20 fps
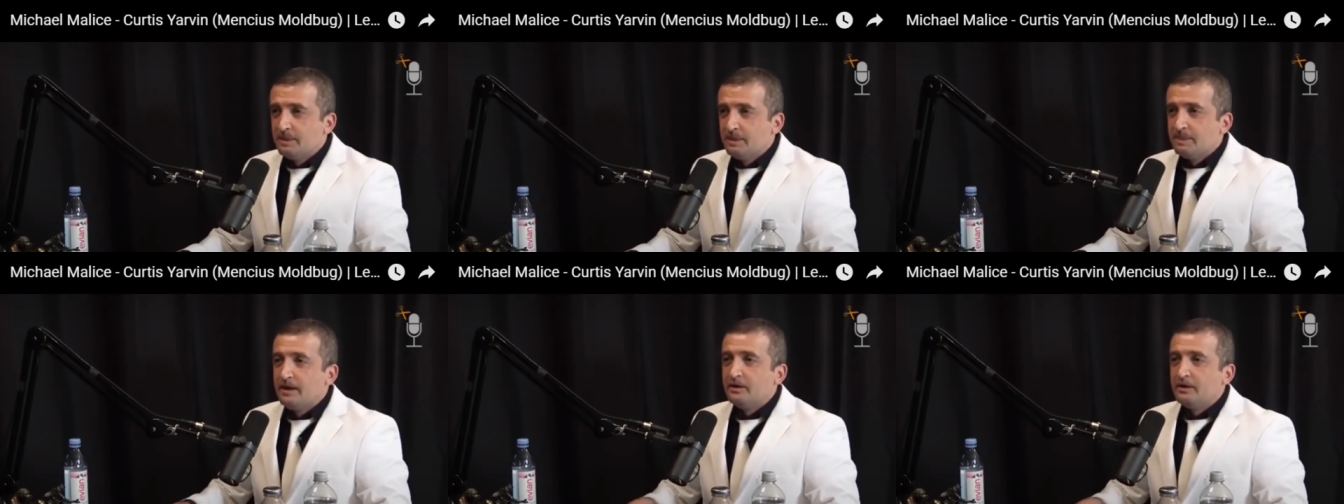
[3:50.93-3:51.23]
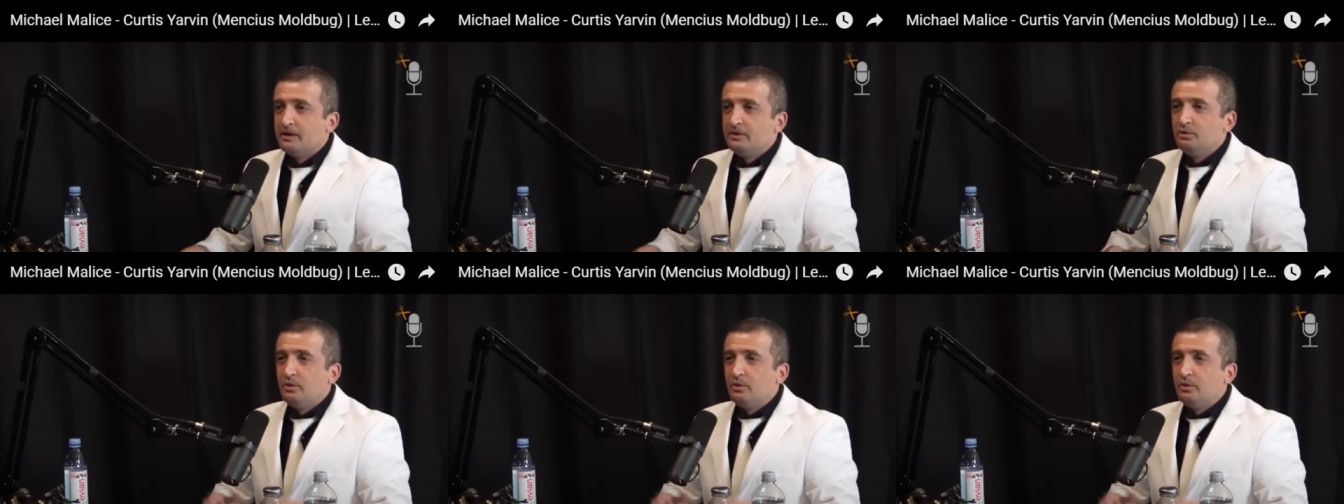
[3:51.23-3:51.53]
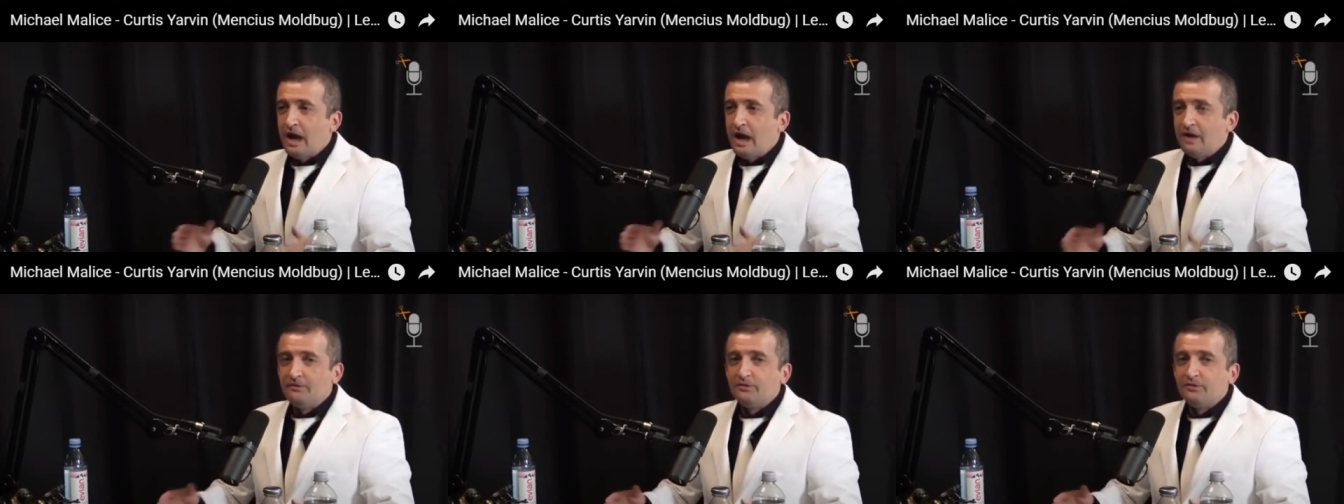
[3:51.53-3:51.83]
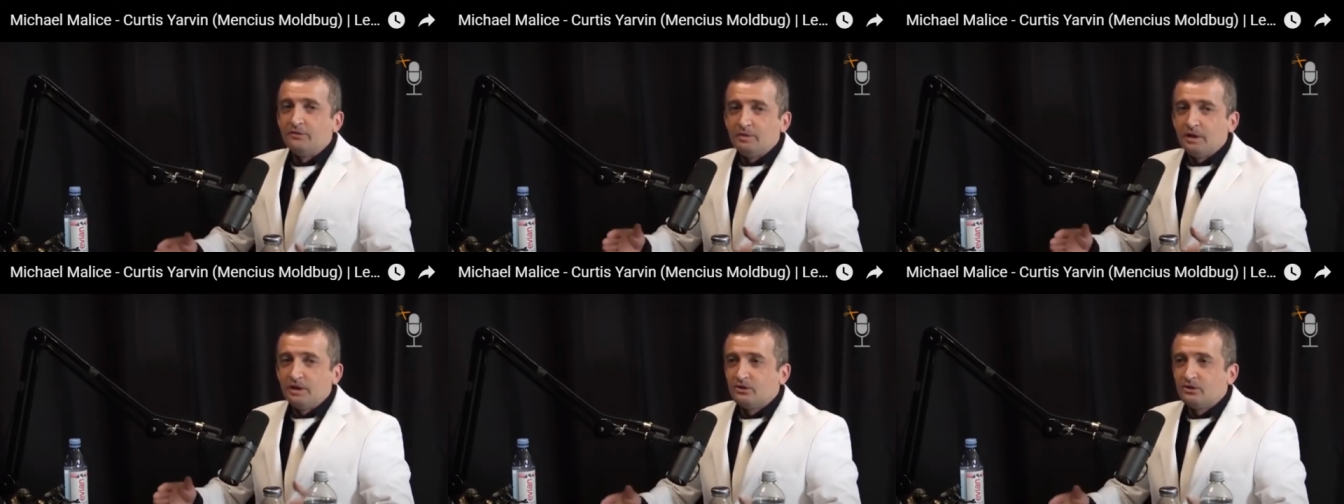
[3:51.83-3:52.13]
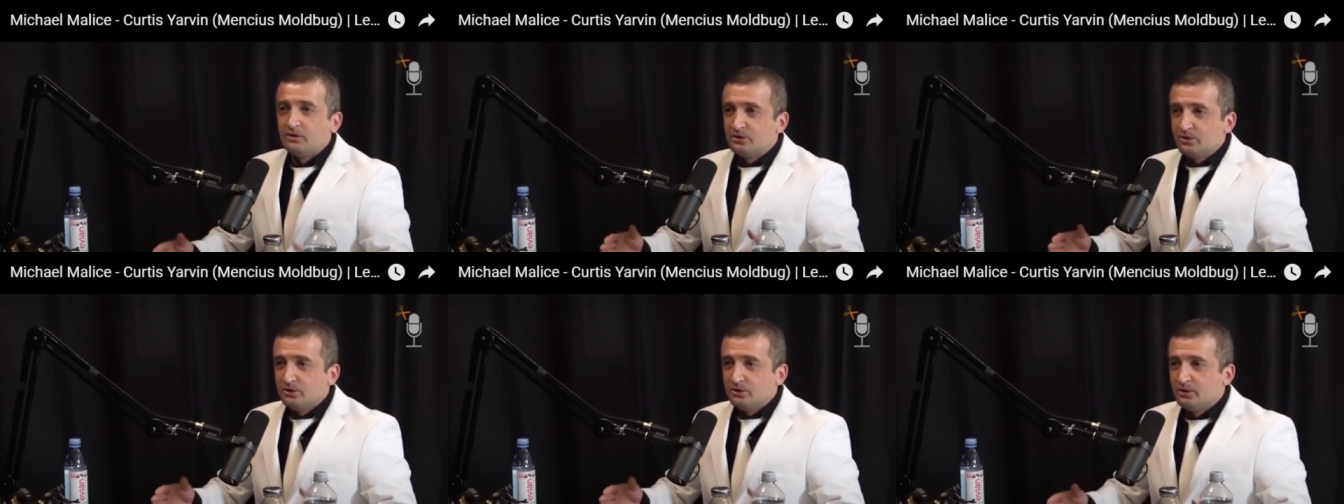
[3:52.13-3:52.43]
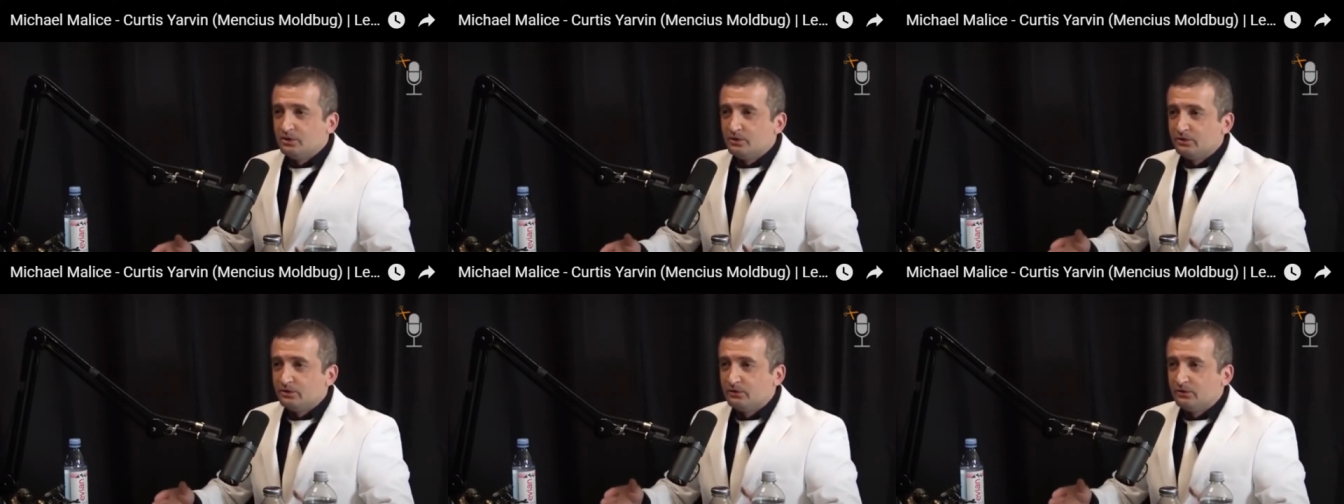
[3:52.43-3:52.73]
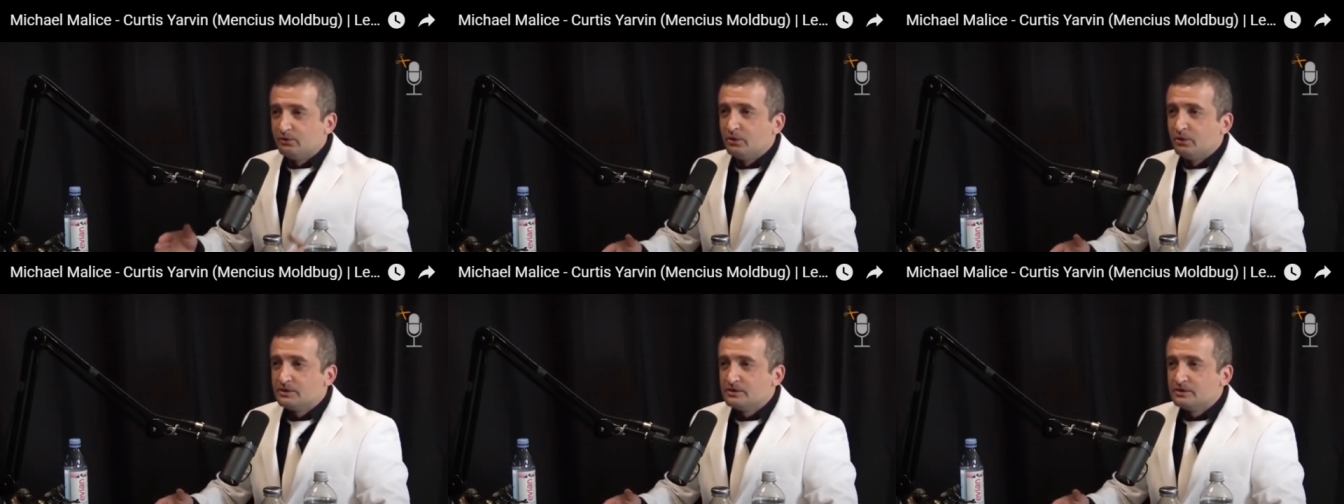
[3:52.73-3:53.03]
then you have to make sure your
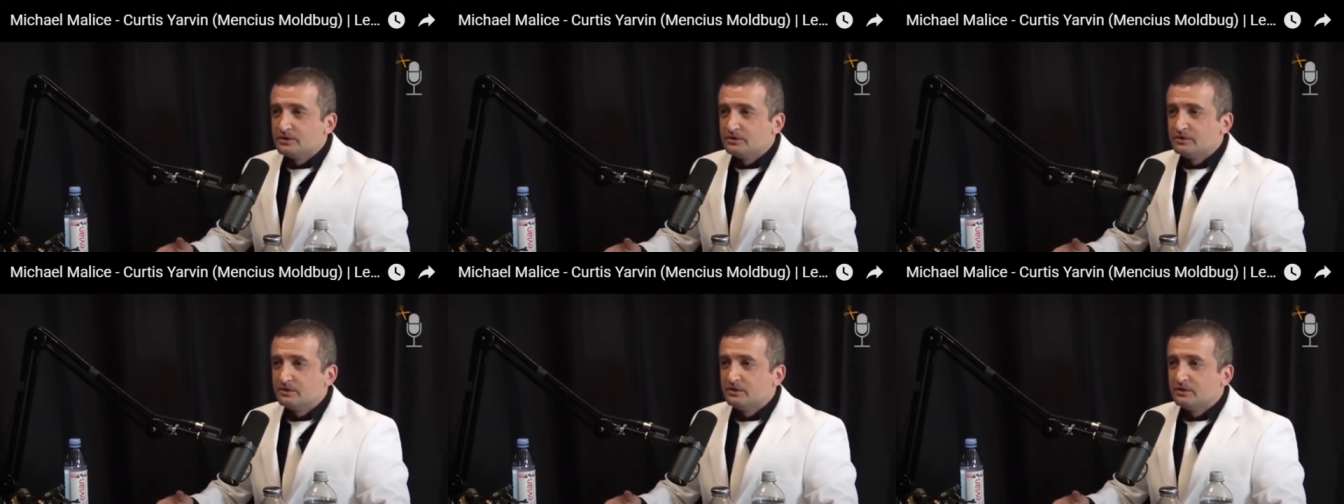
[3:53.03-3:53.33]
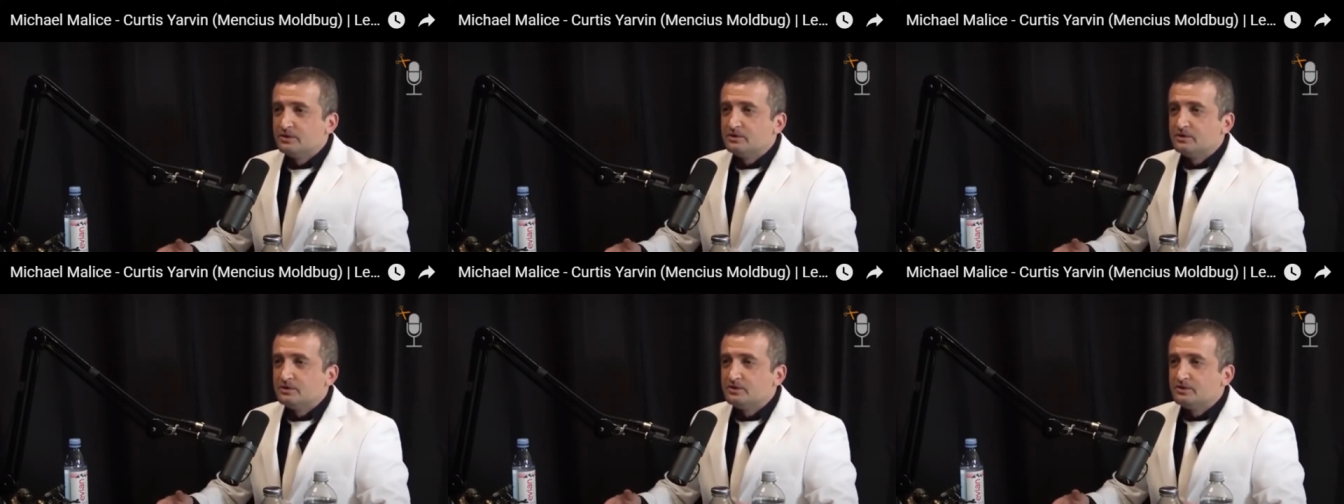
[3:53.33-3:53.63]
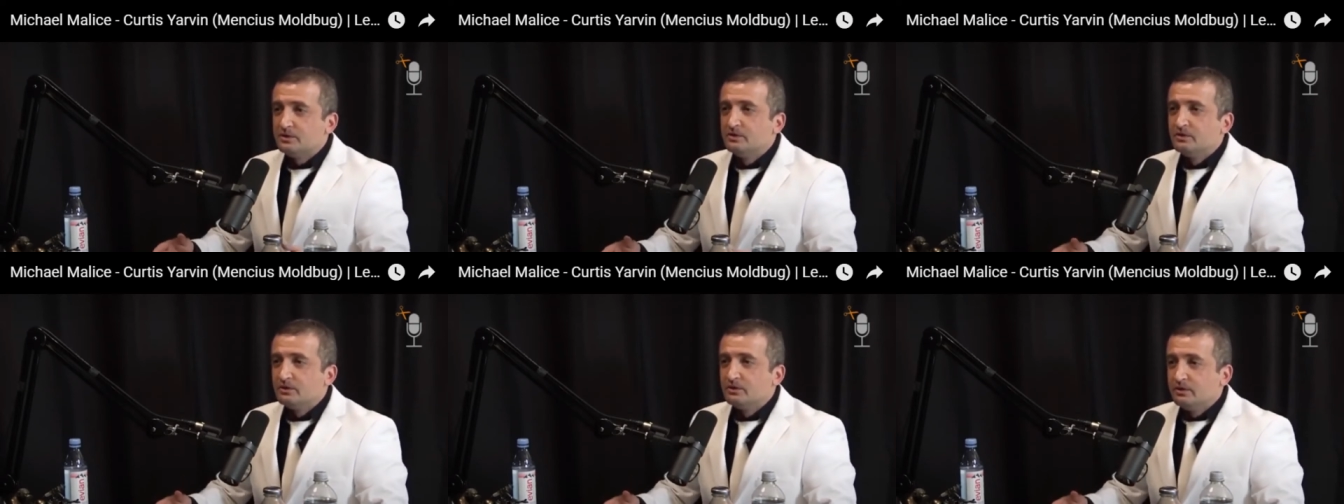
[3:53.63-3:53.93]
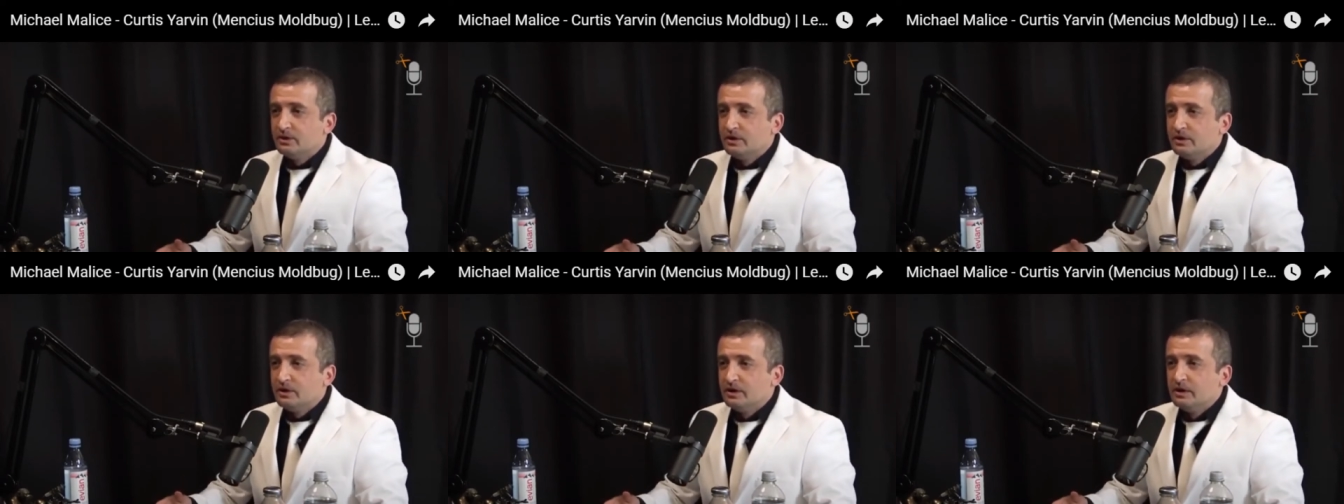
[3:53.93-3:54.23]
forts are secured